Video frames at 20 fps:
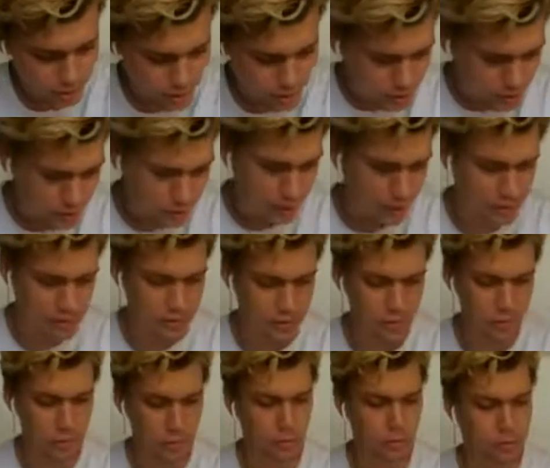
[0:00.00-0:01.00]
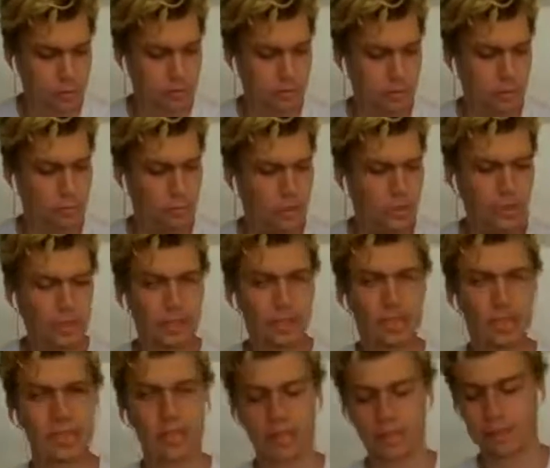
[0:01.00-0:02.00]
So that's an old Superman.
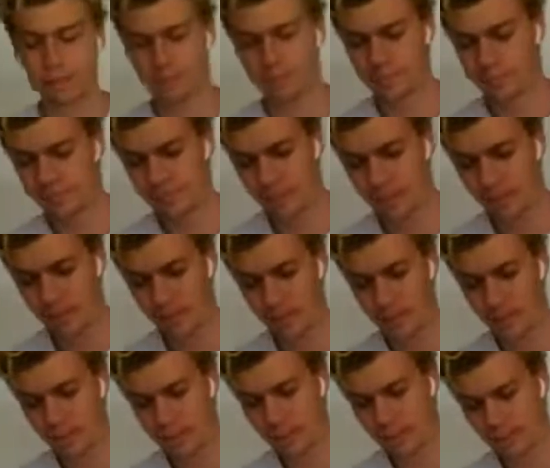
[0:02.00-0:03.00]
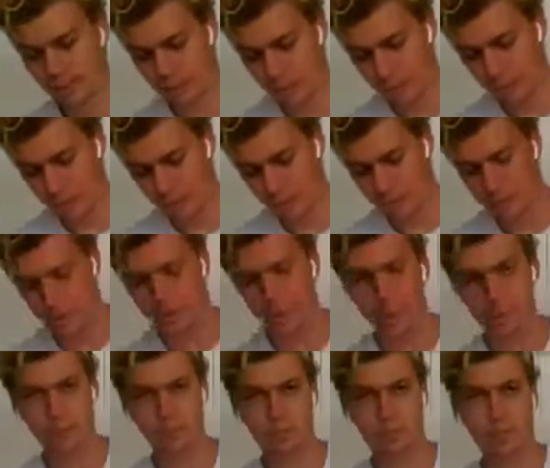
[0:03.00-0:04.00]
Then we have Batman
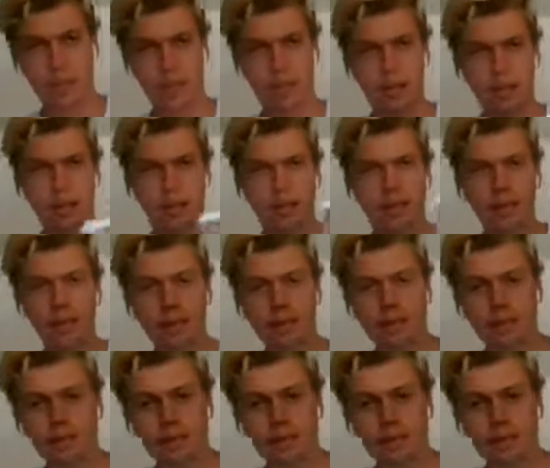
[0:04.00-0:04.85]
and Spawn.